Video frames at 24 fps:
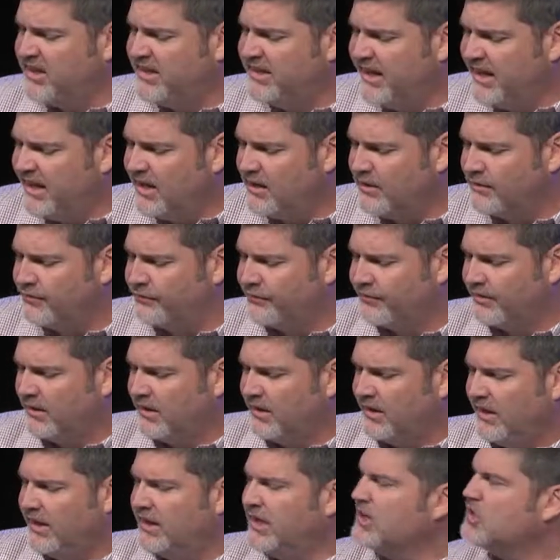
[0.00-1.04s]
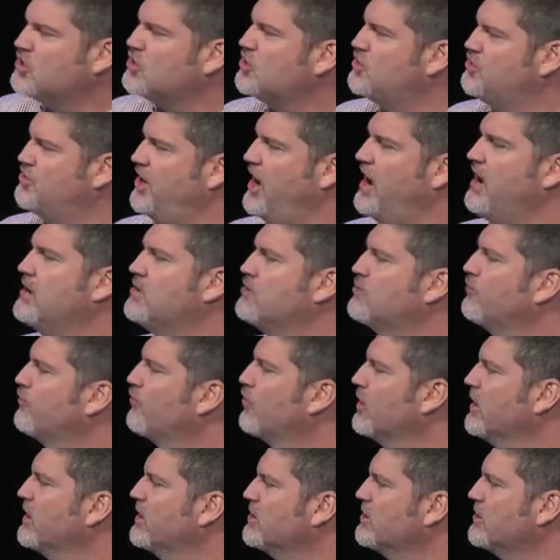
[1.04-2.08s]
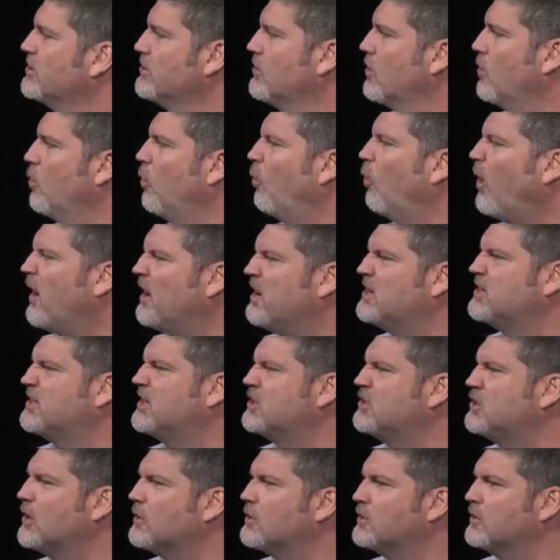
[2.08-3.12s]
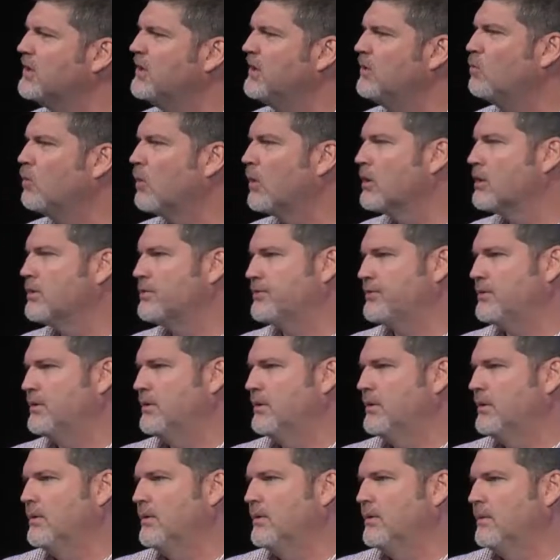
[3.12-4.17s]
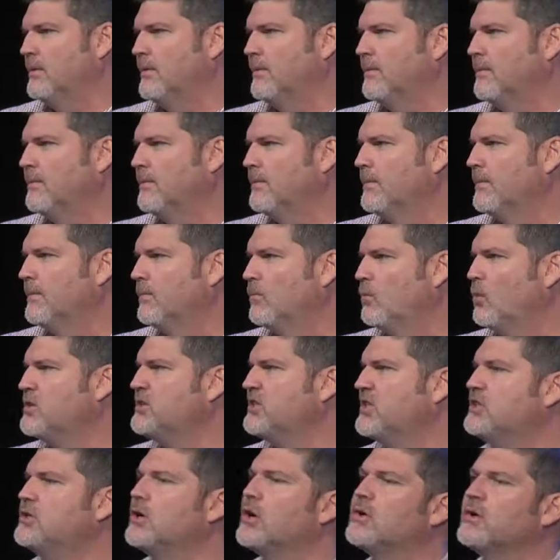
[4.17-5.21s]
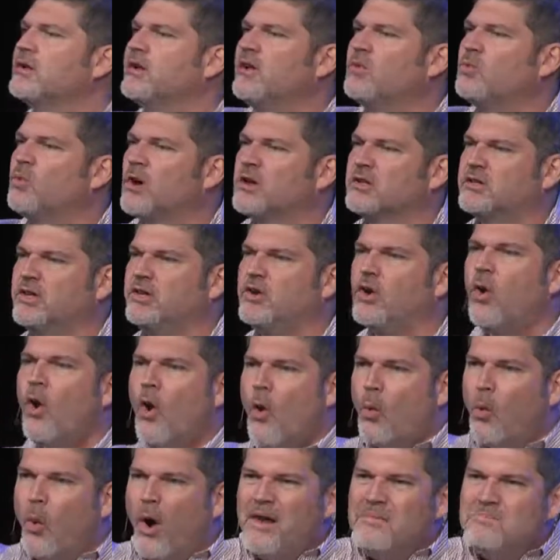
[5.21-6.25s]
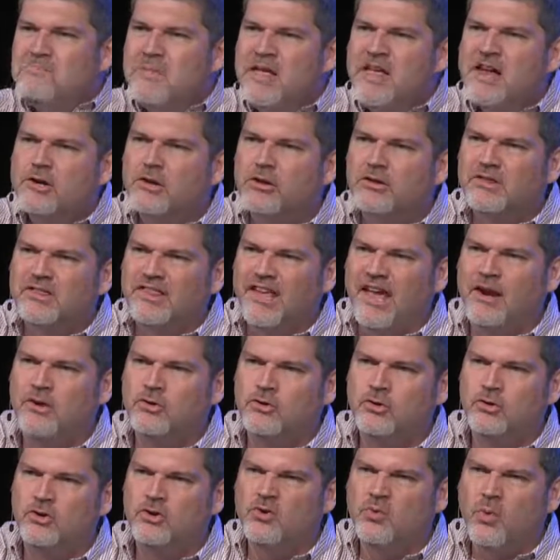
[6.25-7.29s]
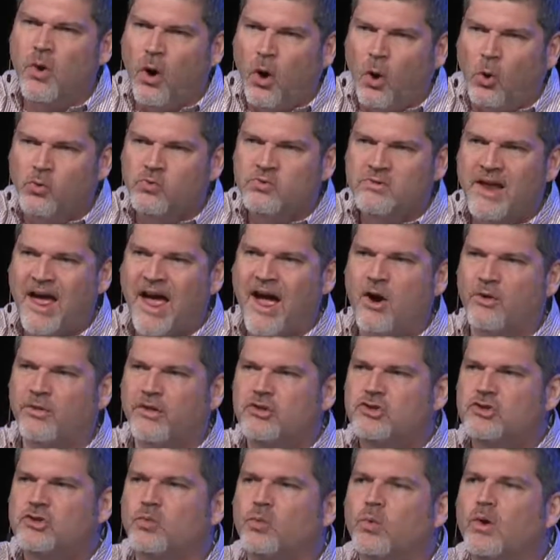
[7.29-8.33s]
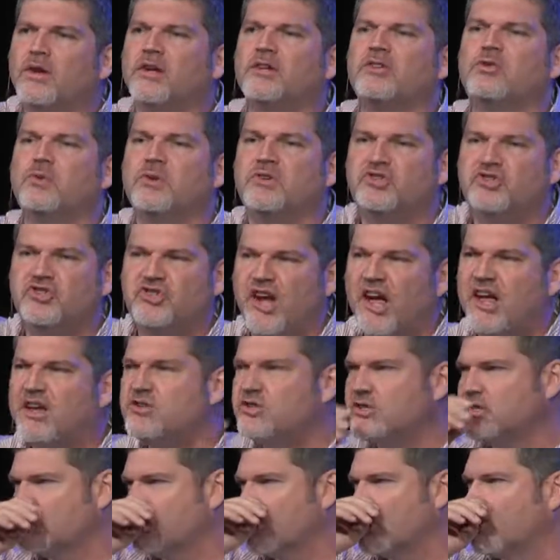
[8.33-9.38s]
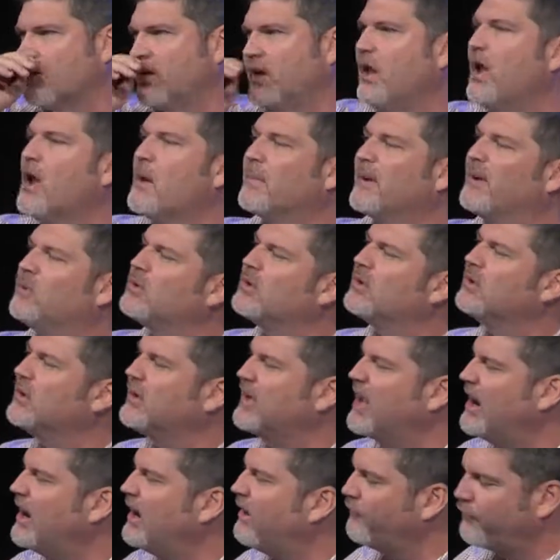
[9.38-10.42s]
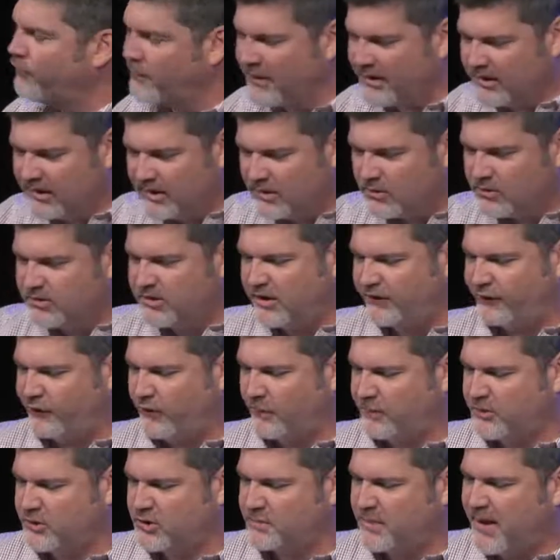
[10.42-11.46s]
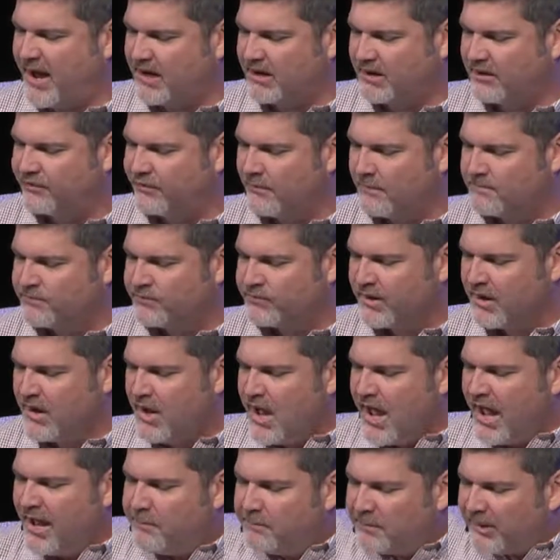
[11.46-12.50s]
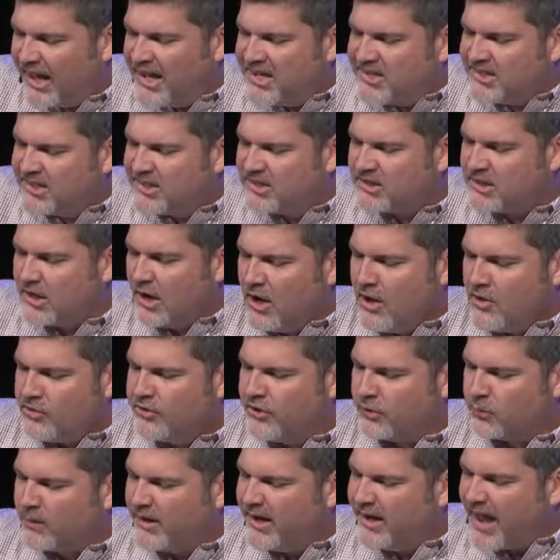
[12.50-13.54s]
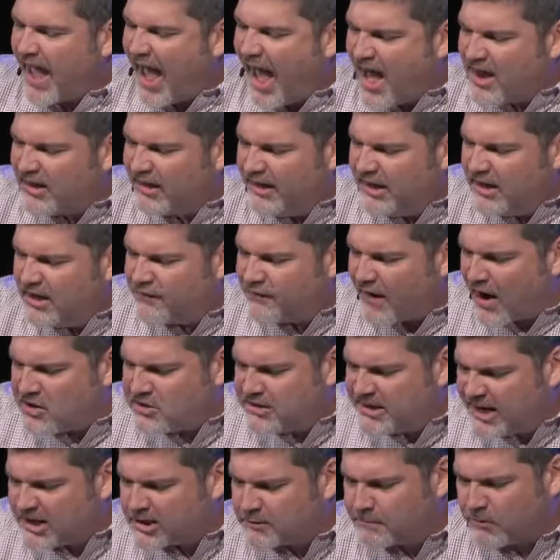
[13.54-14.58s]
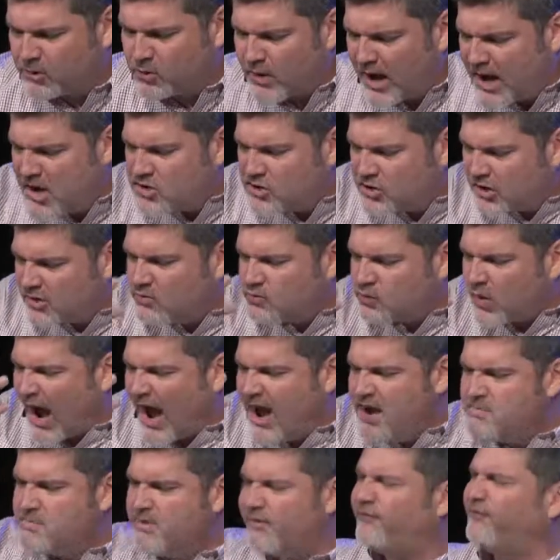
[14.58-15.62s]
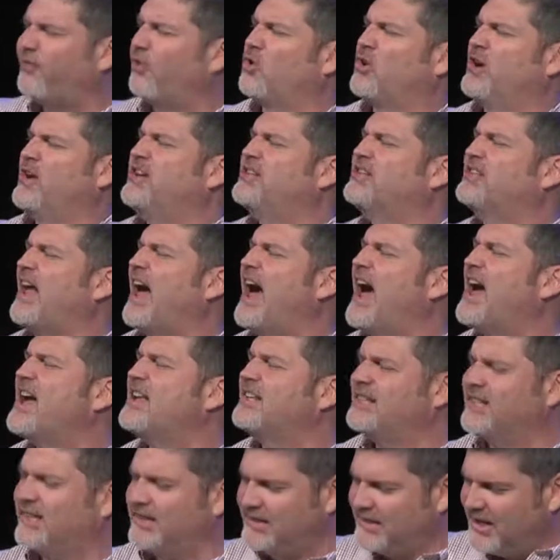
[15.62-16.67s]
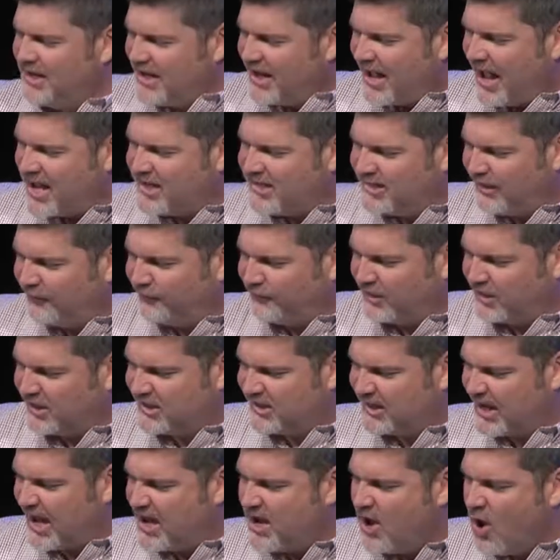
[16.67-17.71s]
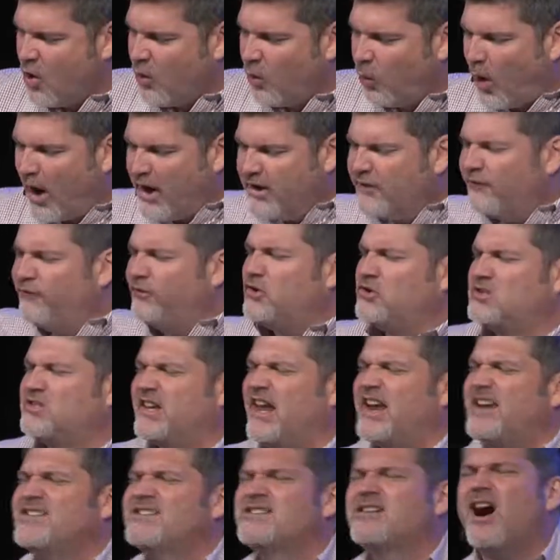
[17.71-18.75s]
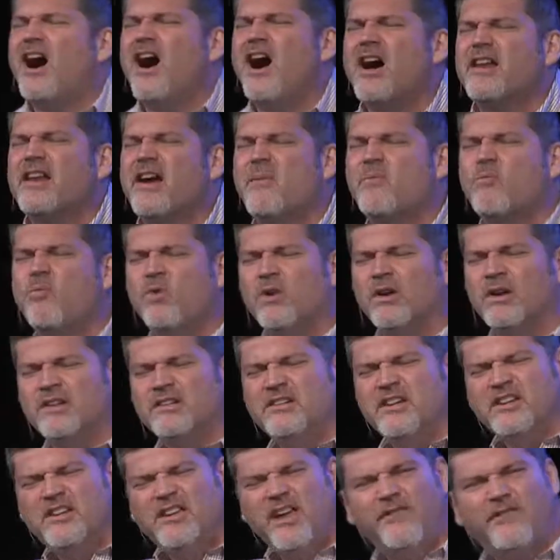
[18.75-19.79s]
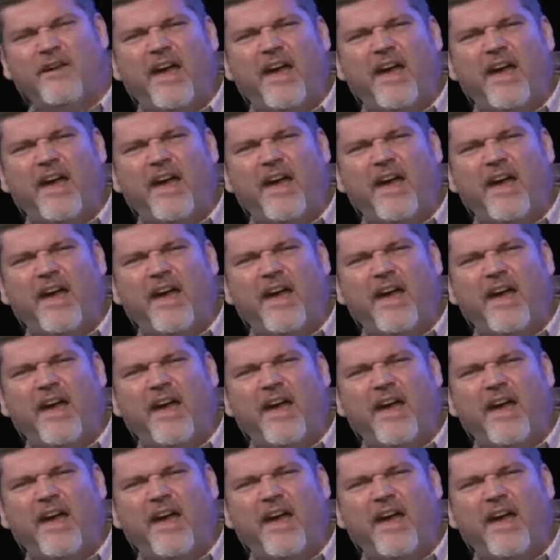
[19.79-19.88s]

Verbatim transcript: give in exchange for his soul. What is eternity worth? What is eternity worth to you? What meager thing do you hold now that you're willing to exchange eternity? But I want to look at it from a little different perspective. He places the reality of our desperation right before his eyes, and as if to say, What if you say, God, I'm willing to give